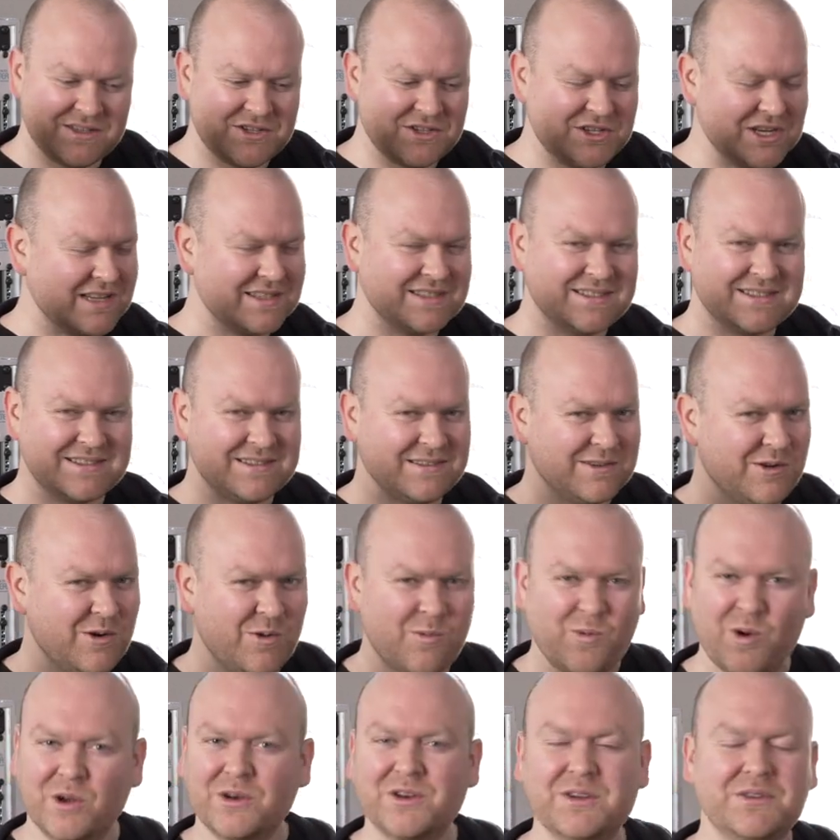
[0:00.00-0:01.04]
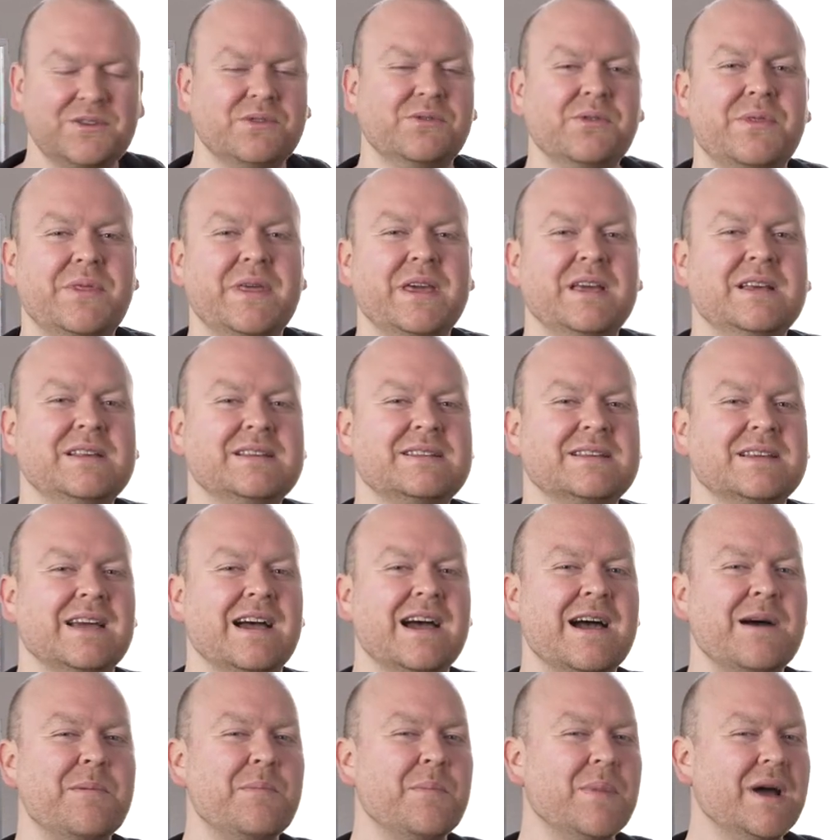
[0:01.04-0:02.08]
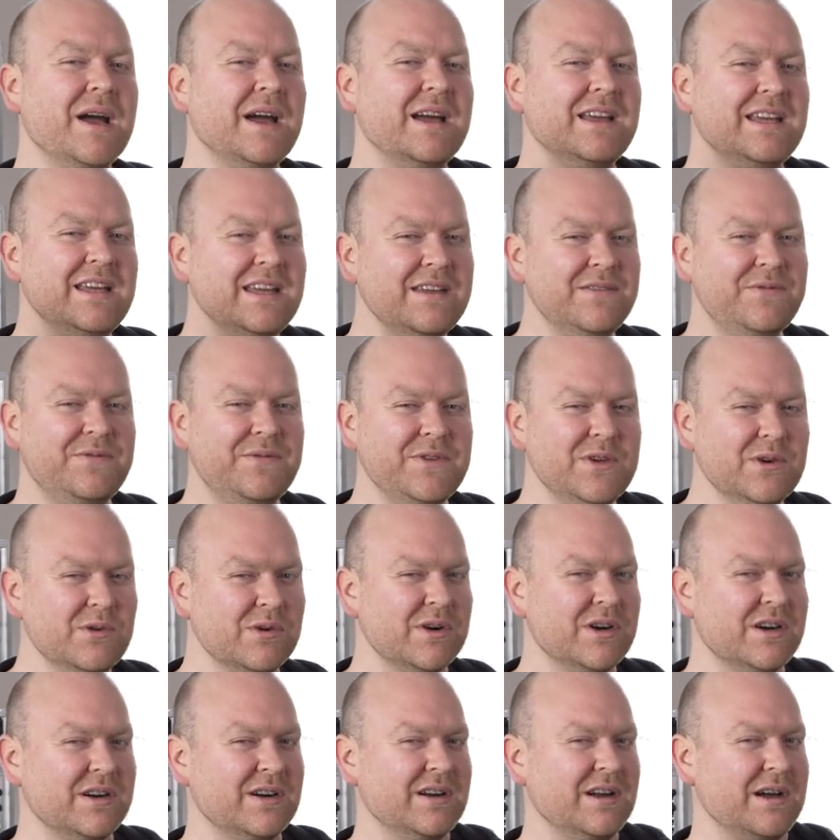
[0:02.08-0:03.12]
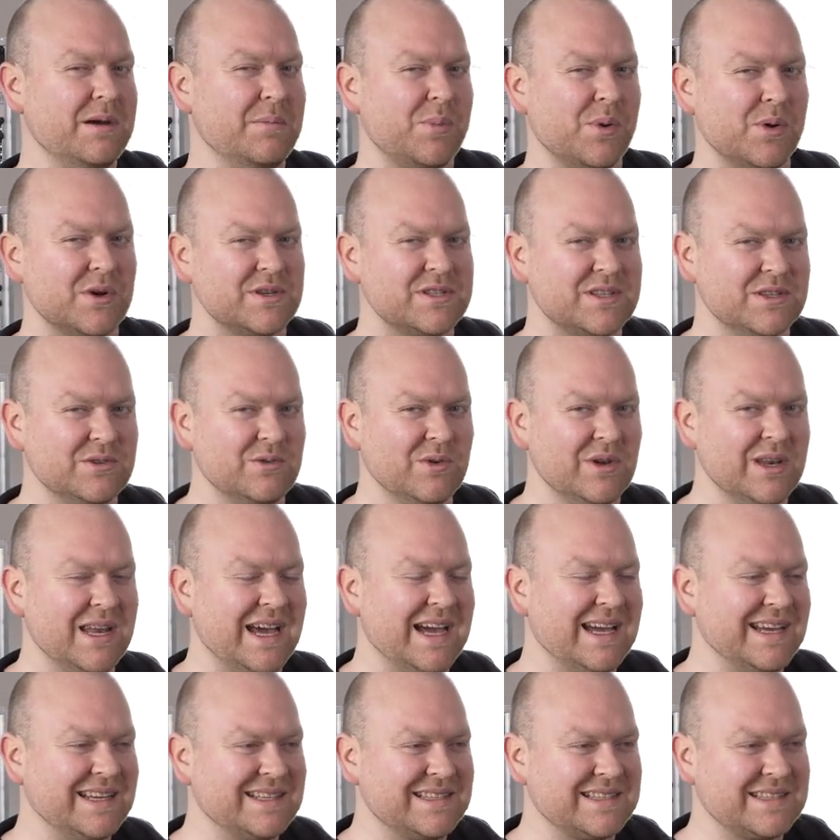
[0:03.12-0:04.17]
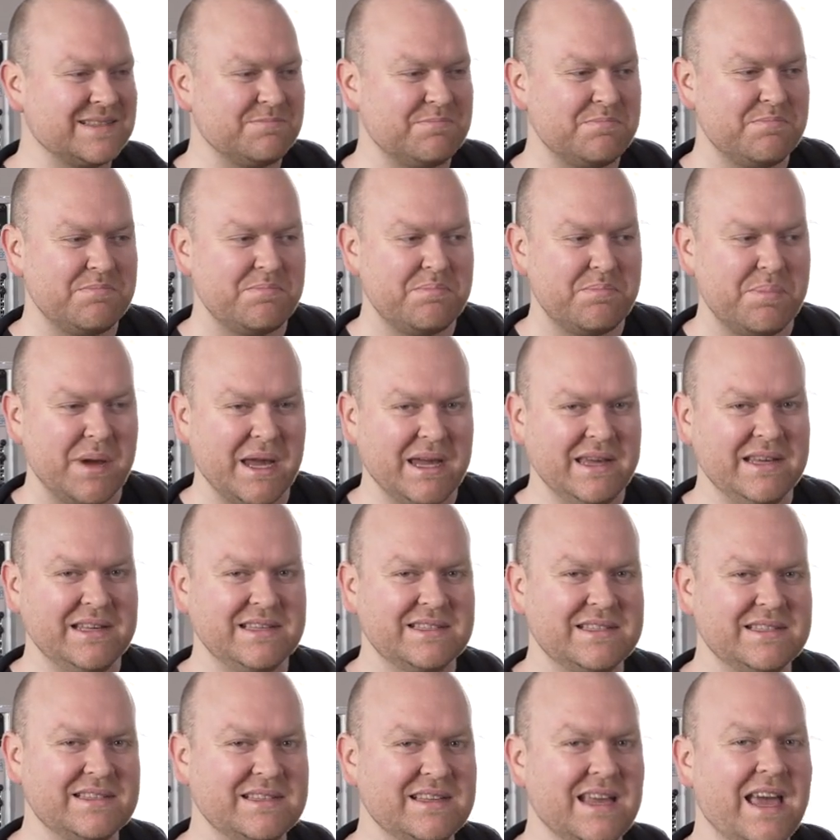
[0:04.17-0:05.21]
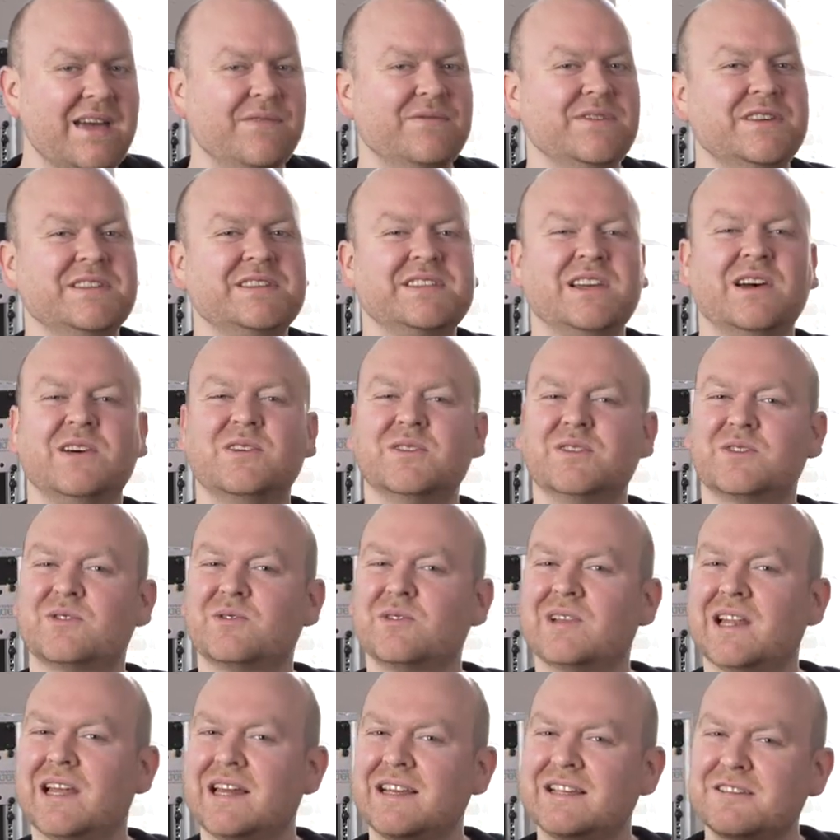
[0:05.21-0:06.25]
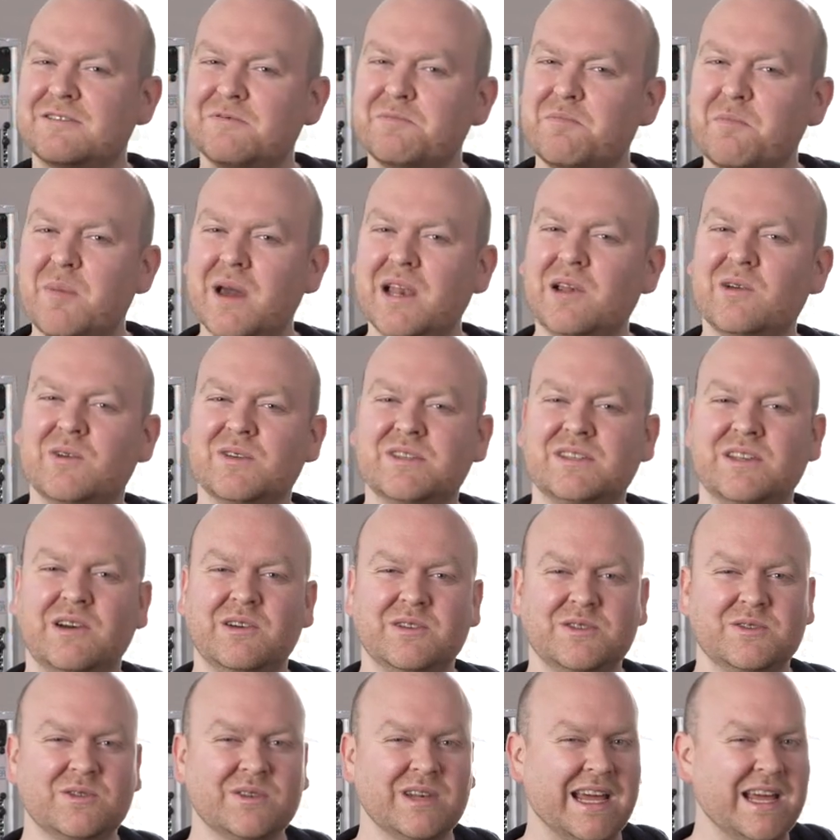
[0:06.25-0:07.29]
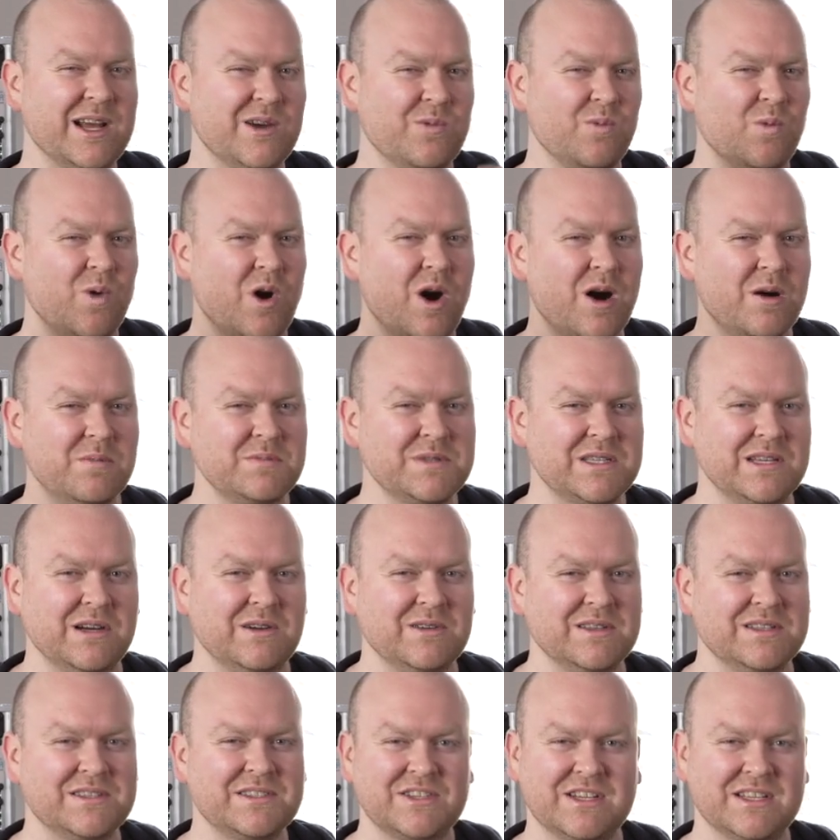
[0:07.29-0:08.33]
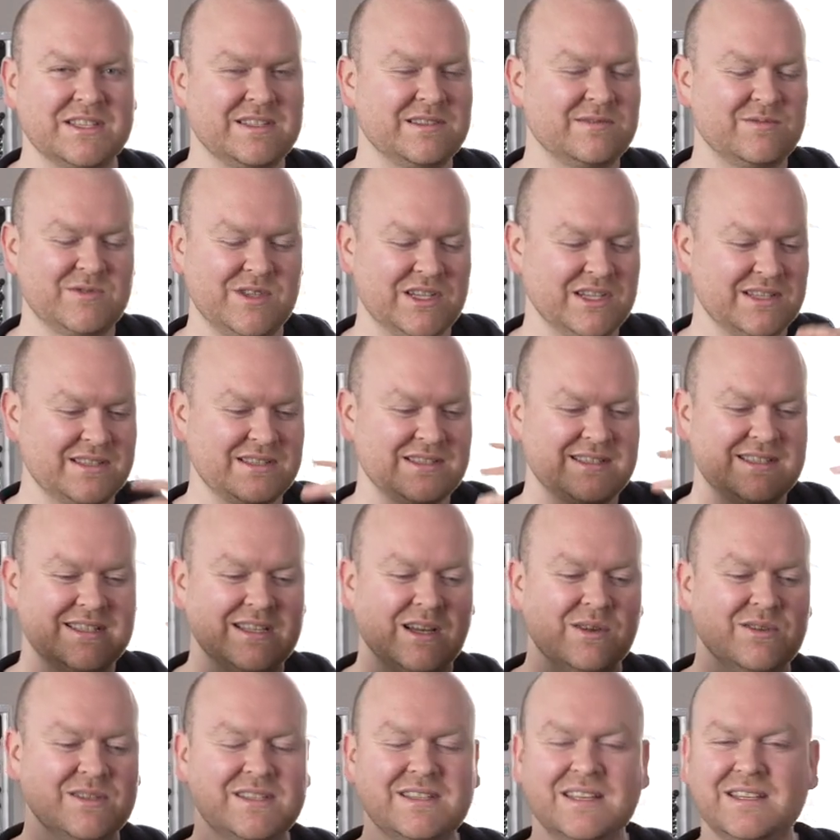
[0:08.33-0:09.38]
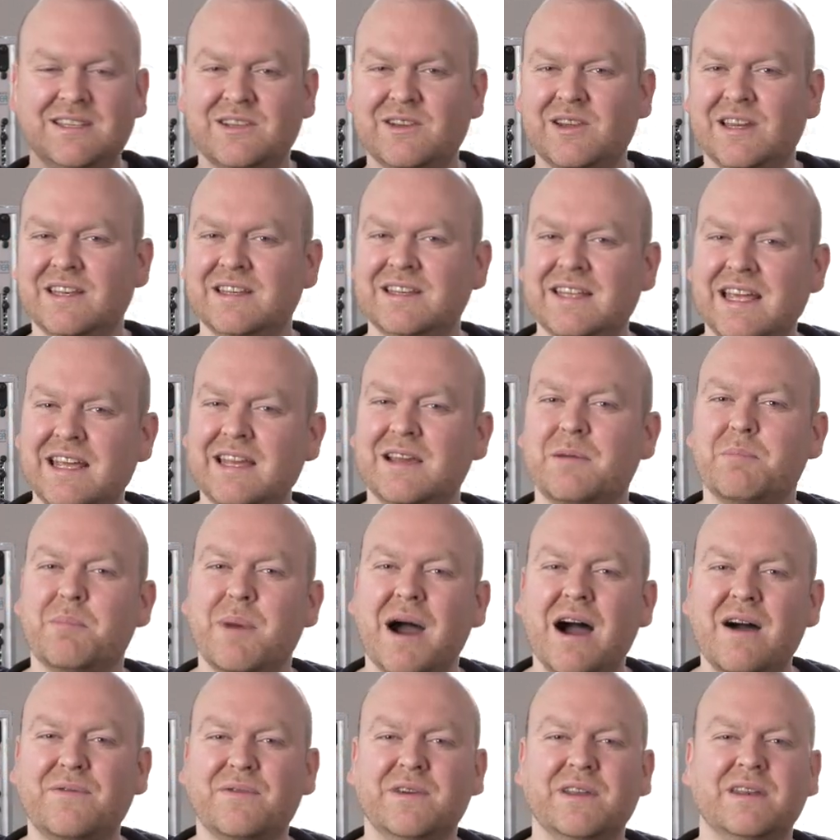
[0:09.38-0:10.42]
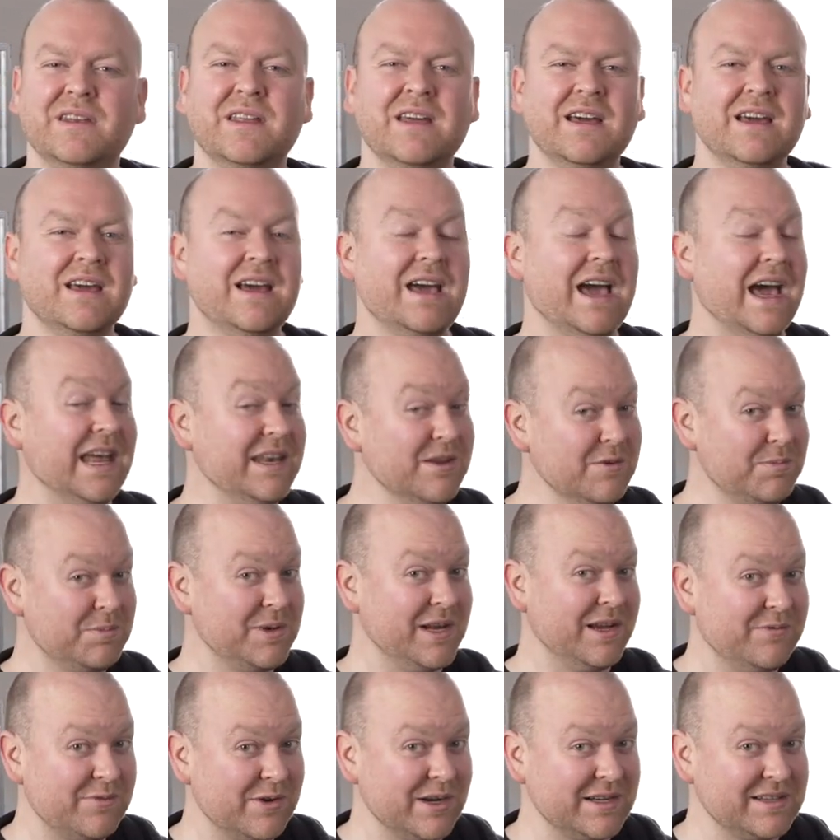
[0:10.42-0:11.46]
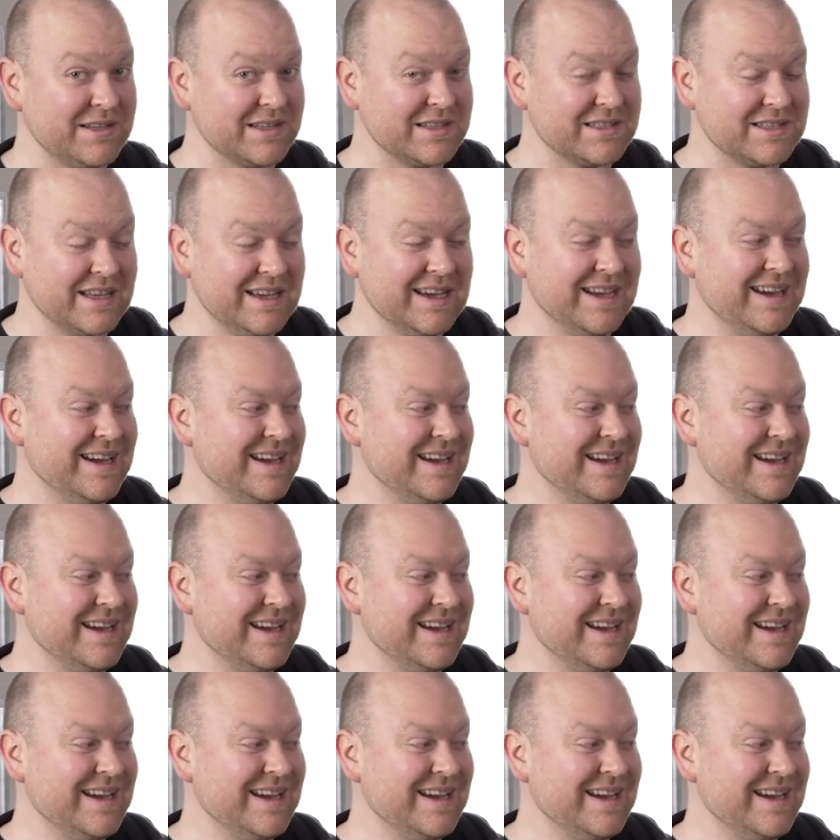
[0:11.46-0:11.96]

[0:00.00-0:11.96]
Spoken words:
Just one or two things. If you're a person who likes bass heavy sounds, who likes mellow sounds, who like warm sounds, just sounds that you can take a bath in, and you play fretless,